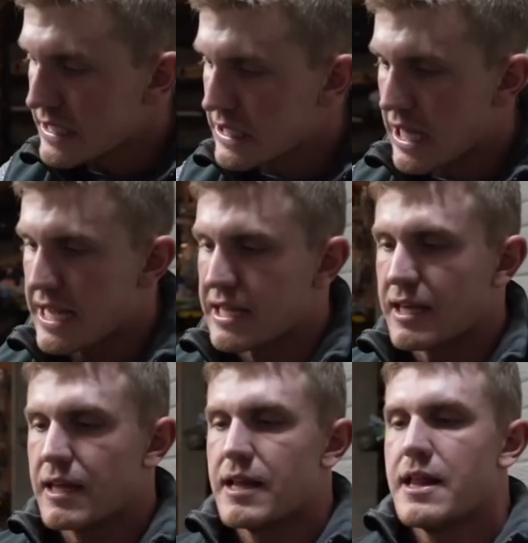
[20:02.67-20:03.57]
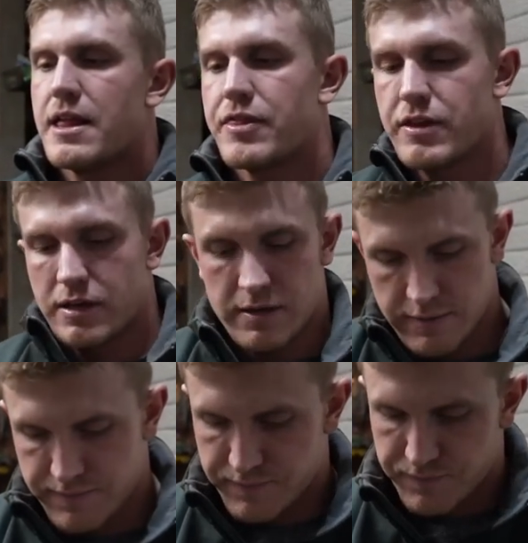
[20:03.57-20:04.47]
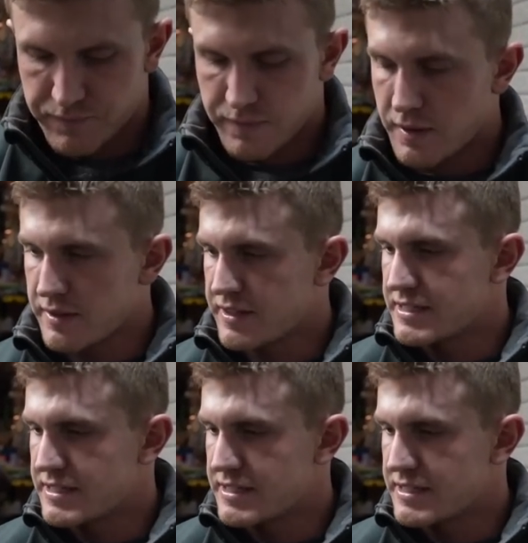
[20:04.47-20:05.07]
like the, the